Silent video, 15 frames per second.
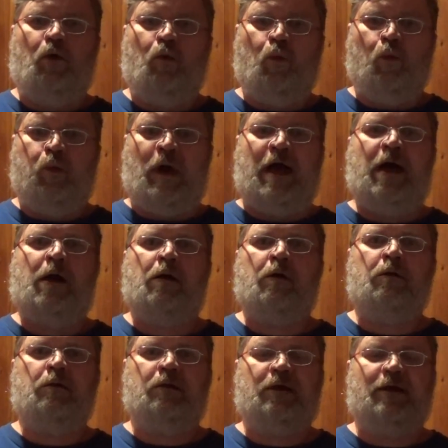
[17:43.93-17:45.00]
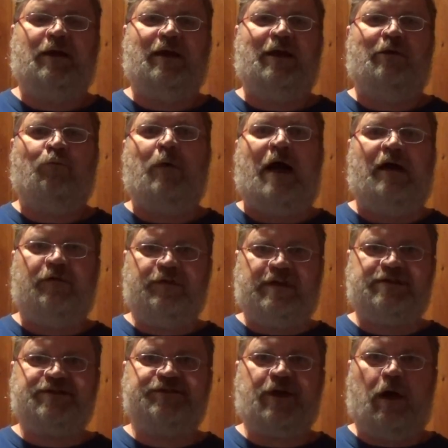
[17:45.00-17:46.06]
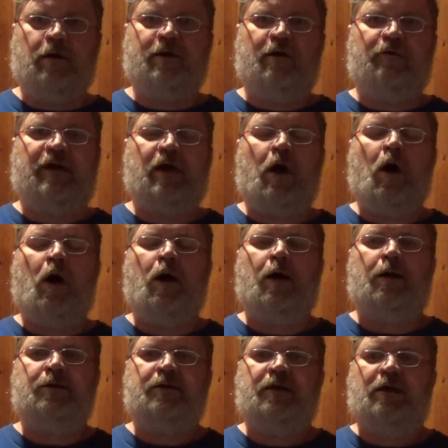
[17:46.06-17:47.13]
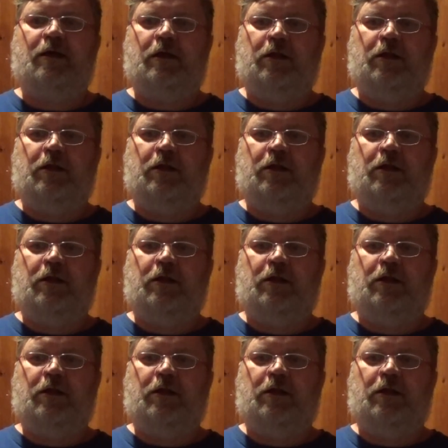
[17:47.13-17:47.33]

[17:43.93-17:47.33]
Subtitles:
Well, while this is all going on,